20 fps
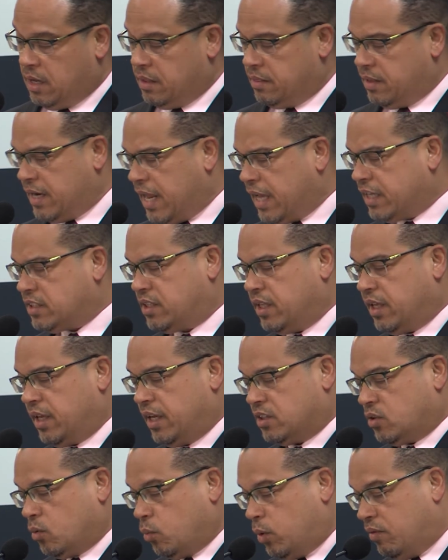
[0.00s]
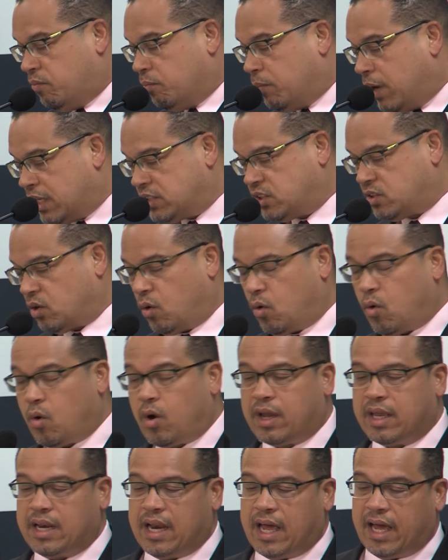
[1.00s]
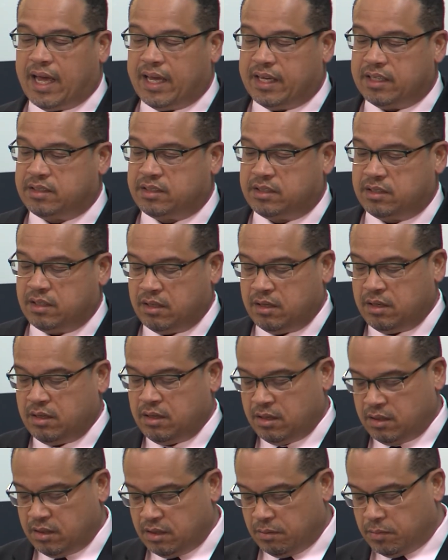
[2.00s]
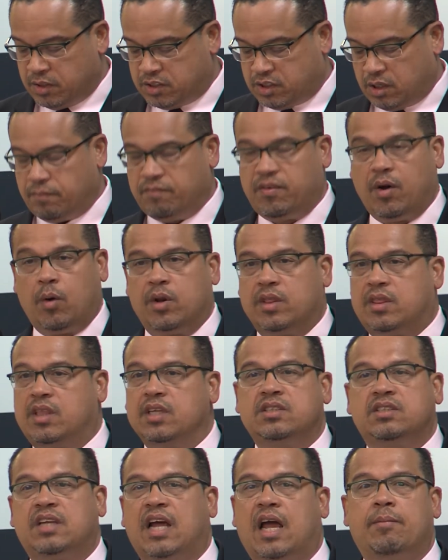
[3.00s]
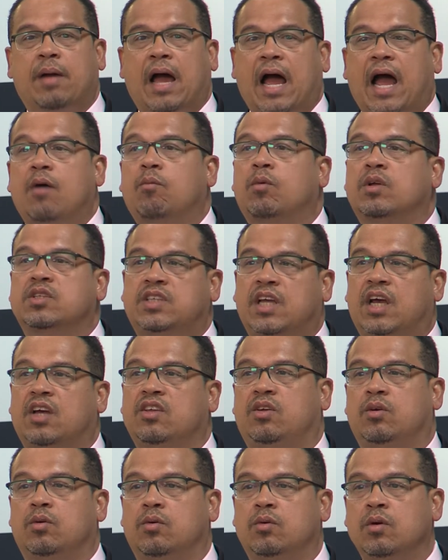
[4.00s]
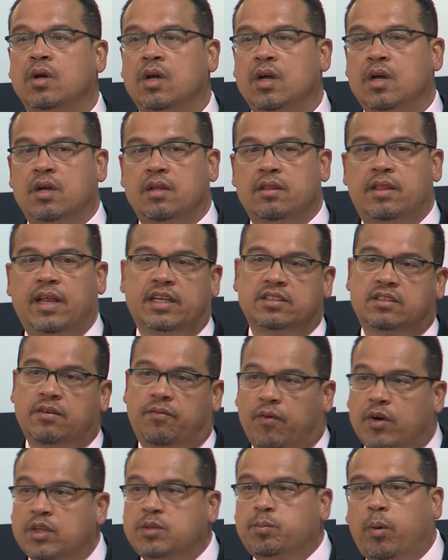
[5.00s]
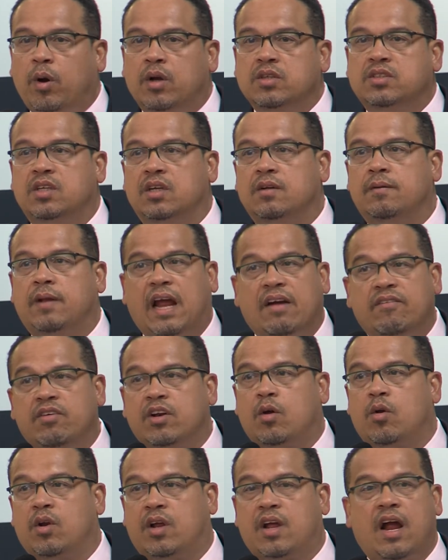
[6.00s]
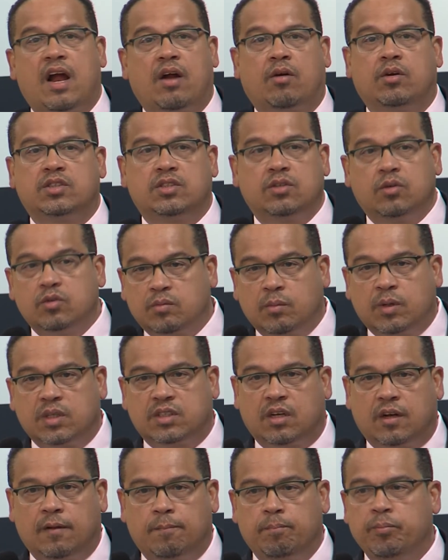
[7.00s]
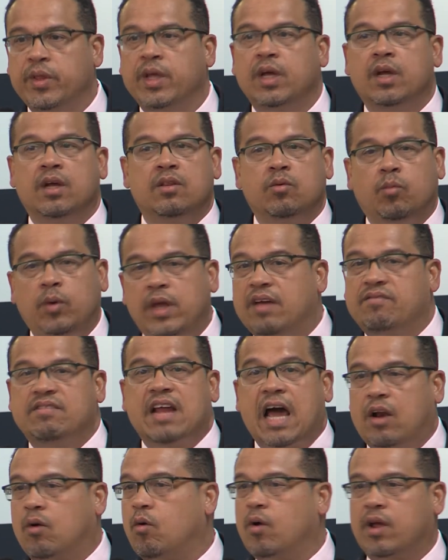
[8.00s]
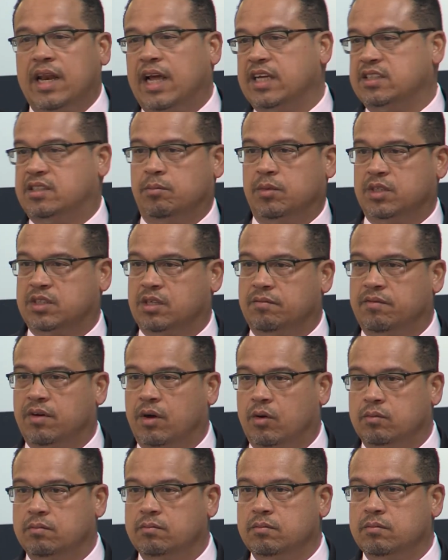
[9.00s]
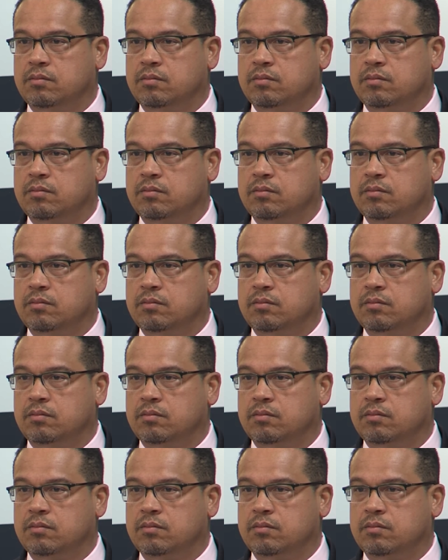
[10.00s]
The next thing is we must organize the Muslim vote. At this time, I will tell you that as the first person ever to go to Congress who's Muslim, we have not organized the Muslim vote.